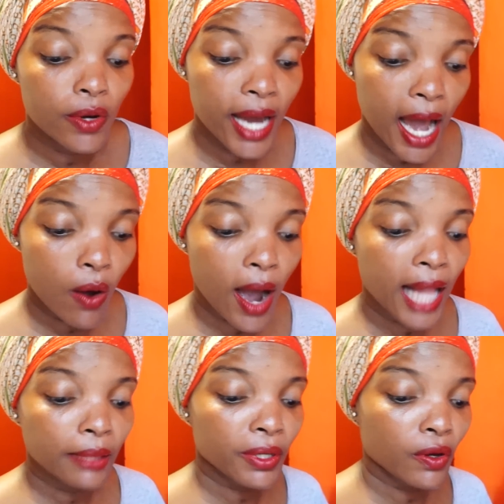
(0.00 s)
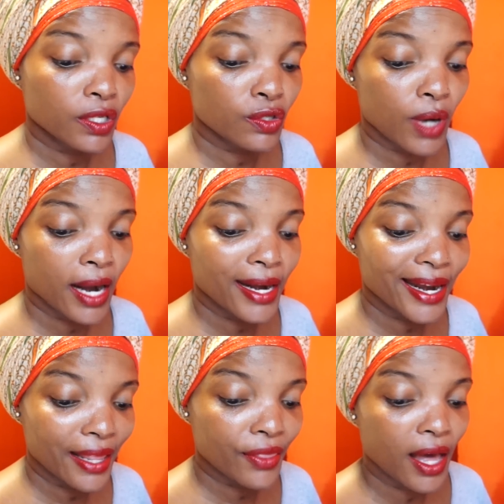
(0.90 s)
Now, I'll be going to
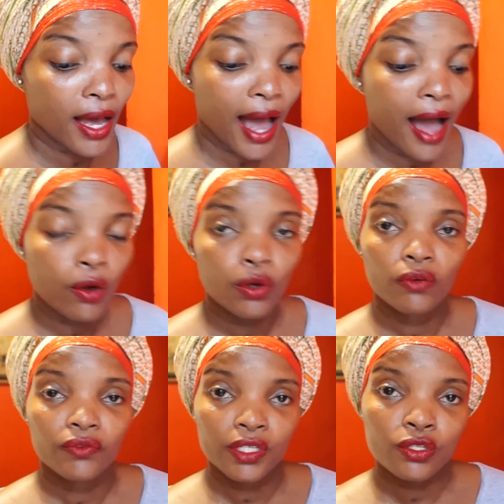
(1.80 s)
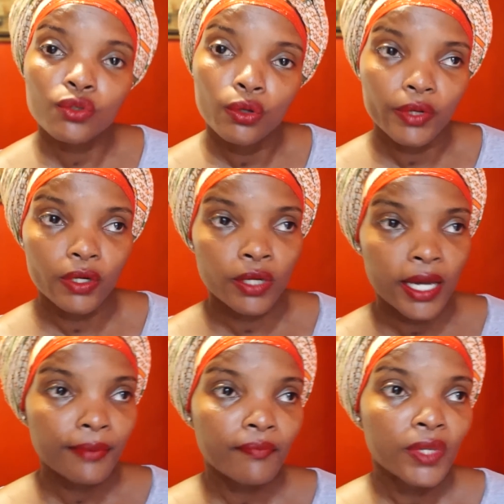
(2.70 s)
another angle of this story,
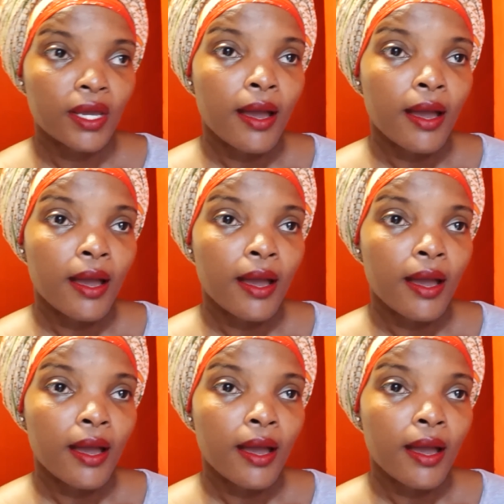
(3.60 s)
okay?